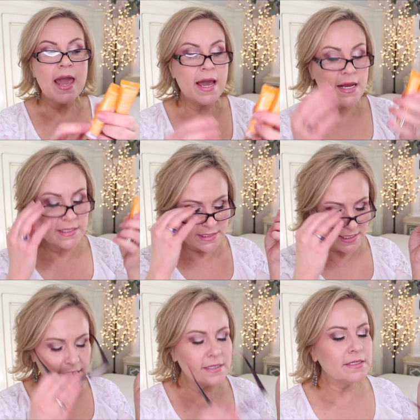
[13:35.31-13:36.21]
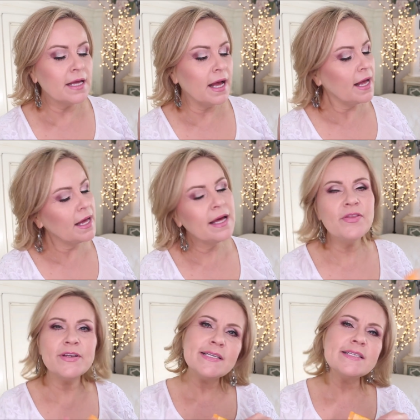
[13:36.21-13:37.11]
And uh,
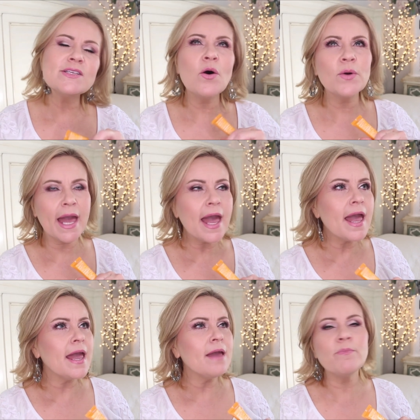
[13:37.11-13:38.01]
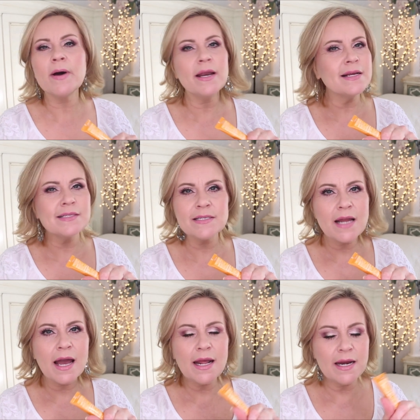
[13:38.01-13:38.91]
this is okay, but it's
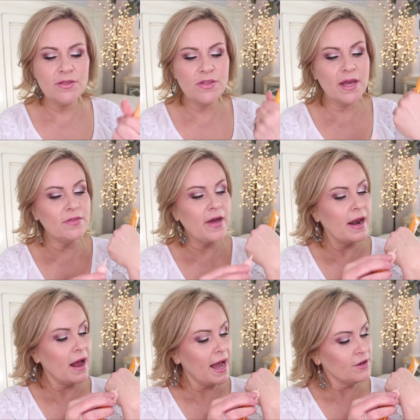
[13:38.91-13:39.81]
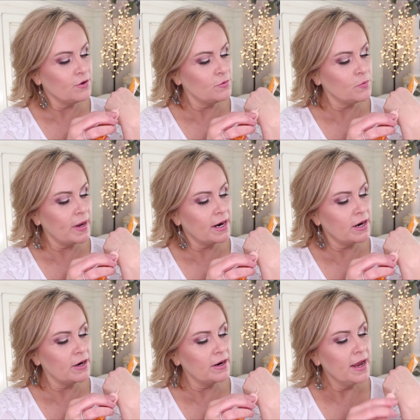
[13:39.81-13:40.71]
not anything that I could
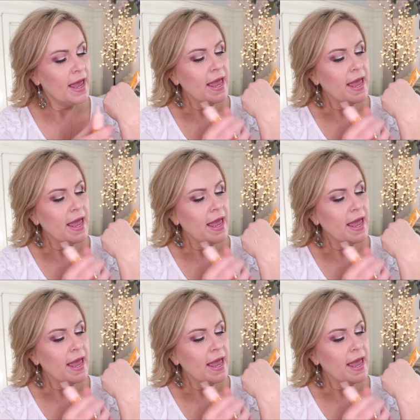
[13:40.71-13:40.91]
wear